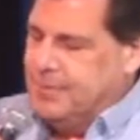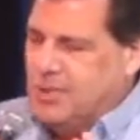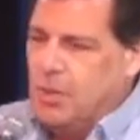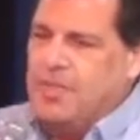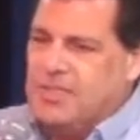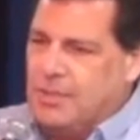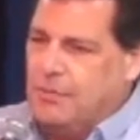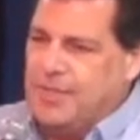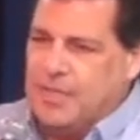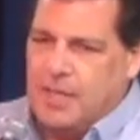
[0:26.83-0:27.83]
So much
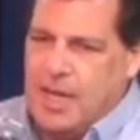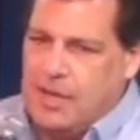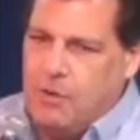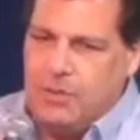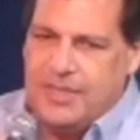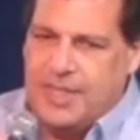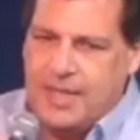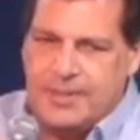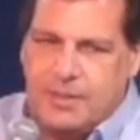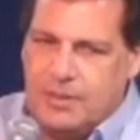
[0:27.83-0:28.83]
so that on the high holy
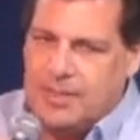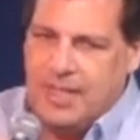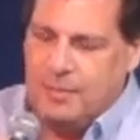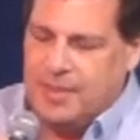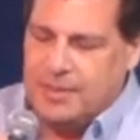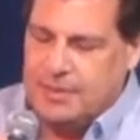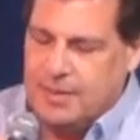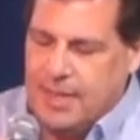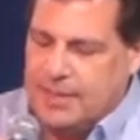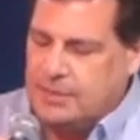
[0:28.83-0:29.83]
days I couldn't help it.
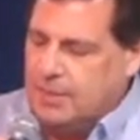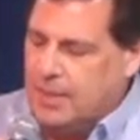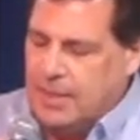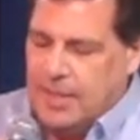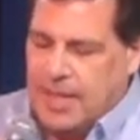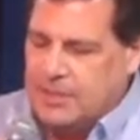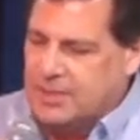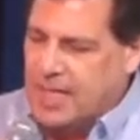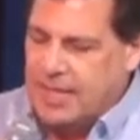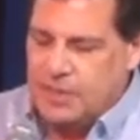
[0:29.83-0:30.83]
I
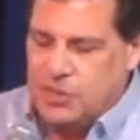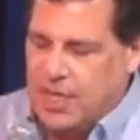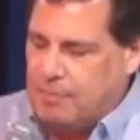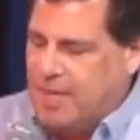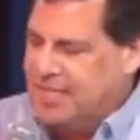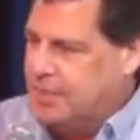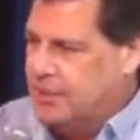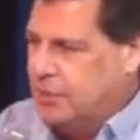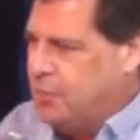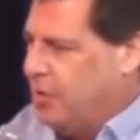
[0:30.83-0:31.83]
just had to check my
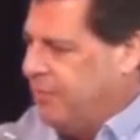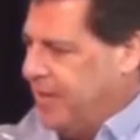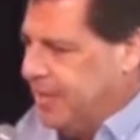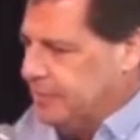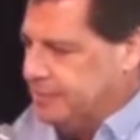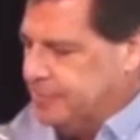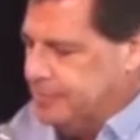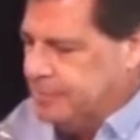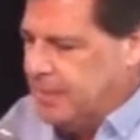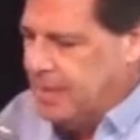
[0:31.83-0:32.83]
Tinder profile.
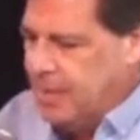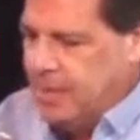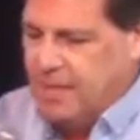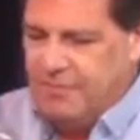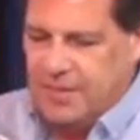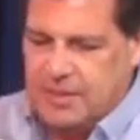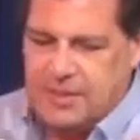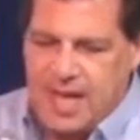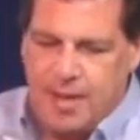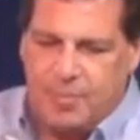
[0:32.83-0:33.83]
I felt a
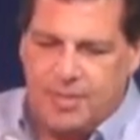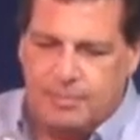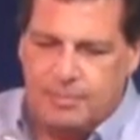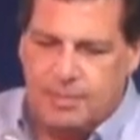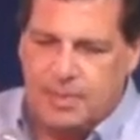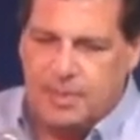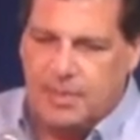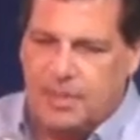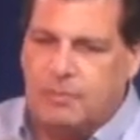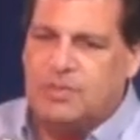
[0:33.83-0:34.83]
tap.
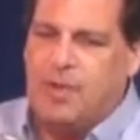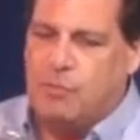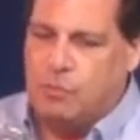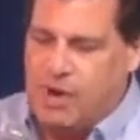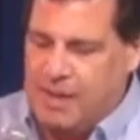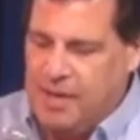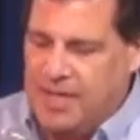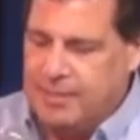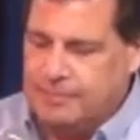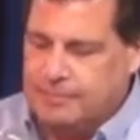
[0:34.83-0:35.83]
It was my rabbi.